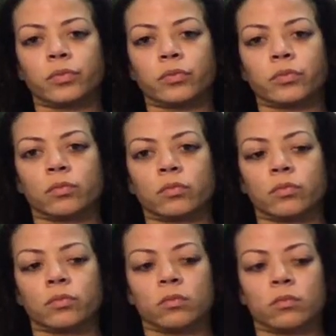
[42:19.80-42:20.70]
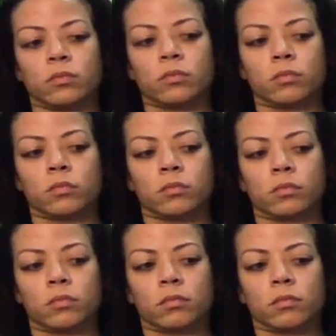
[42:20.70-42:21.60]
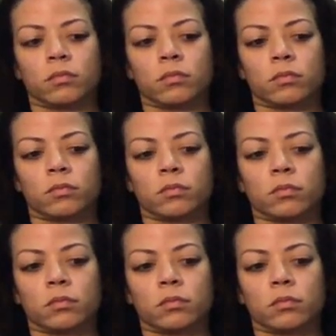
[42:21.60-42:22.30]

[no speech]